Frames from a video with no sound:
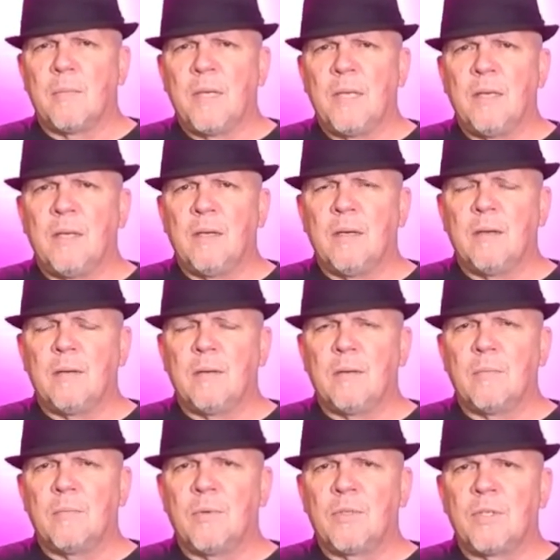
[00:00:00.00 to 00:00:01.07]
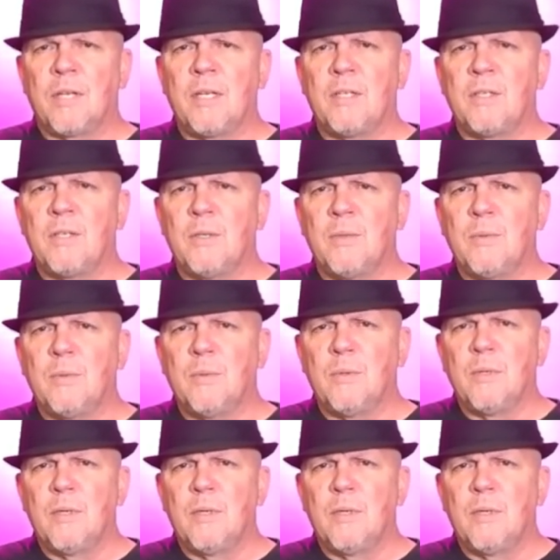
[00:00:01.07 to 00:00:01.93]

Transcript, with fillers: being presented to,